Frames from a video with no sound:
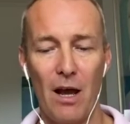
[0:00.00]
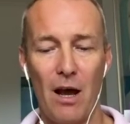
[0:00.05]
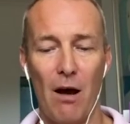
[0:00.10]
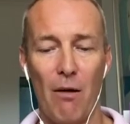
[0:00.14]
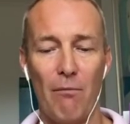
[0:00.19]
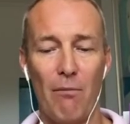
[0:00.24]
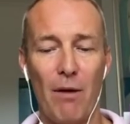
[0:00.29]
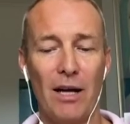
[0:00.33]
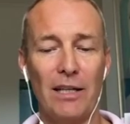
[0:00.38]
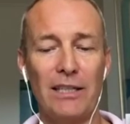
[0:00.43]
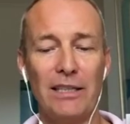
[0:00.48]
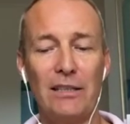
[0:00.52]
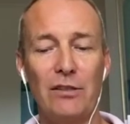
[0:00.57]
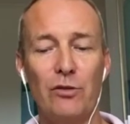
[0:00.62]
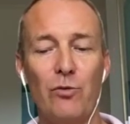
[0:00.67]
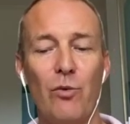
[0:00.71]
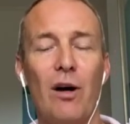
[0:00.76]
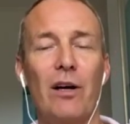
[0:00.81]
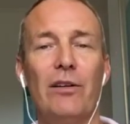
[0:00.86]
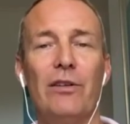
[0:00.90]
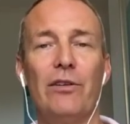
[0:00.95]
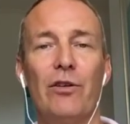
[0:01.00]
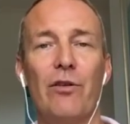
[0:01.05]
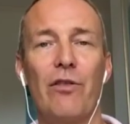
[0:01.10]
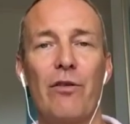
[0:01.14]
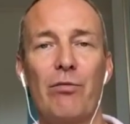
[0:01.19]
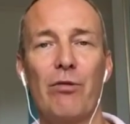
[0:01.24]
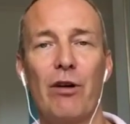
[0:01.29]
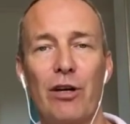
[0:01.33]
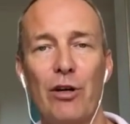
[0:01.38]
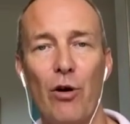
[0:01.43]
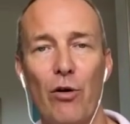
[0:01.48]
money is one of the
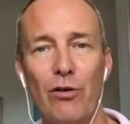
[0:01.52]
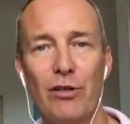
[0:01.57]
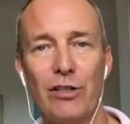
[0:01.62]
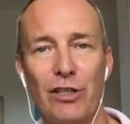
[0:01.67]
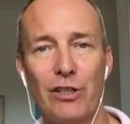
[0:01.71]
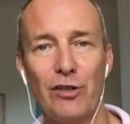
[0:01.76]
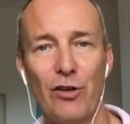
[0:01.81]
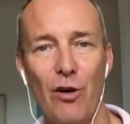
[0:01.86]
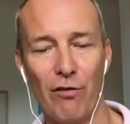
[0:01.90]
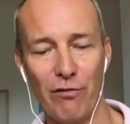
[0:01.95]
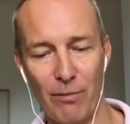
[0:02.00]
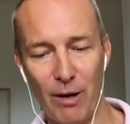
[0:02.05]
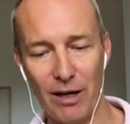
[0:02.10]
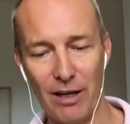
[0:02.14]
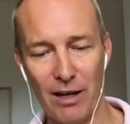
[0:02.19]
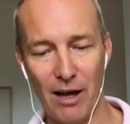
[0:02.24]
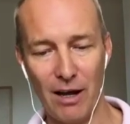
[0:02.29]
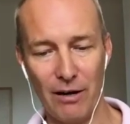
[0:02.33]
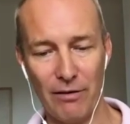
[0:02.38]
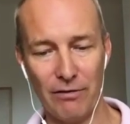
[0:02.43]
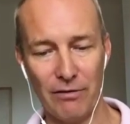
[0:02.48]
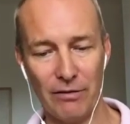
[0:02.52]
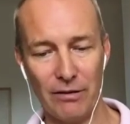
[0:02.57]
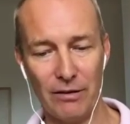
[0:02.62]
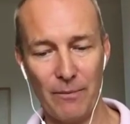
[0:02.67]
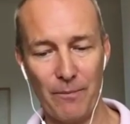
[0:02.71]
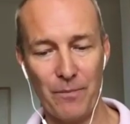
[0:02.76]
priorities of my life.